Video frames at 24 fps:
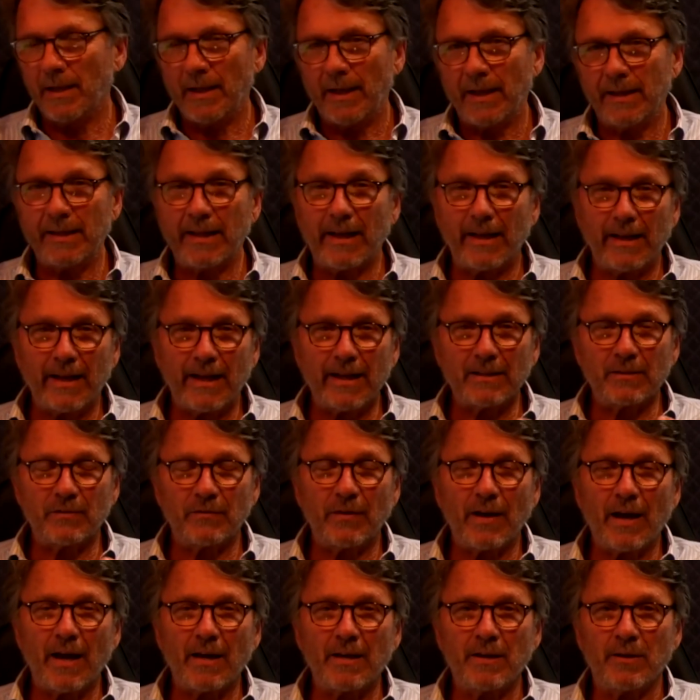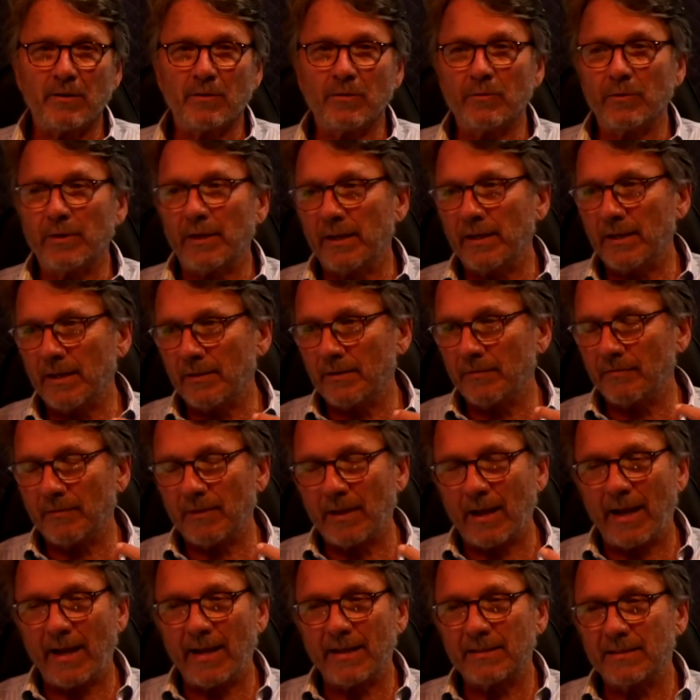and that adds value, and it
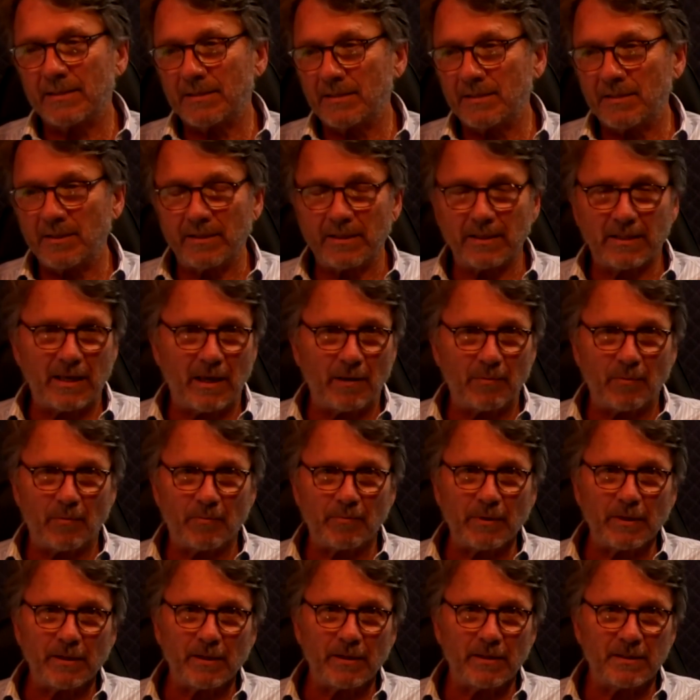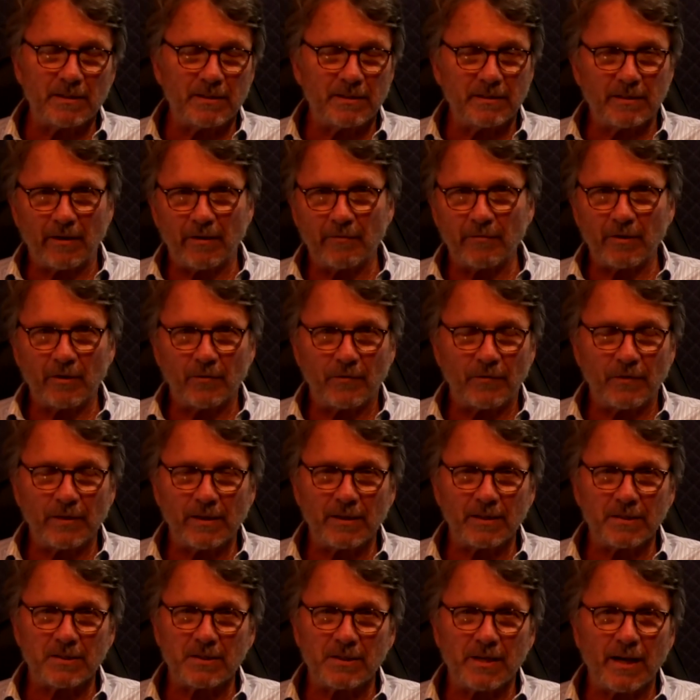adds to the capabilities of your
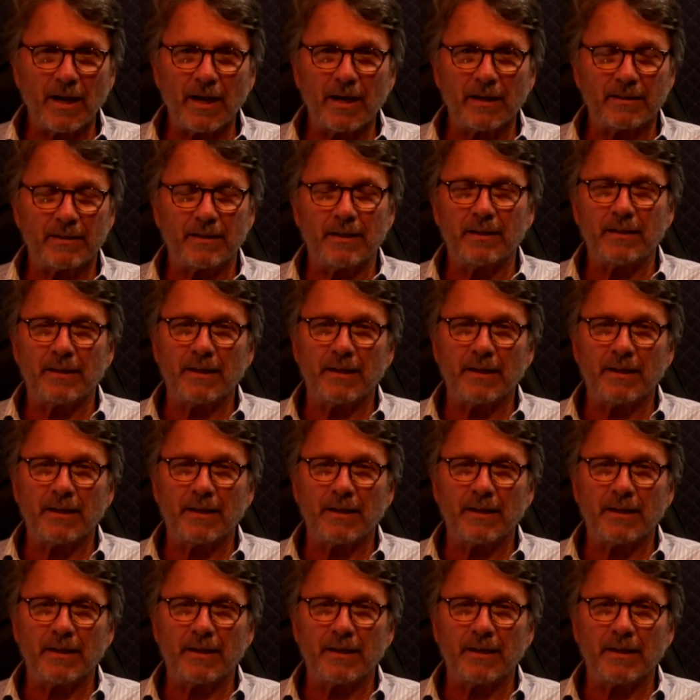finished yacht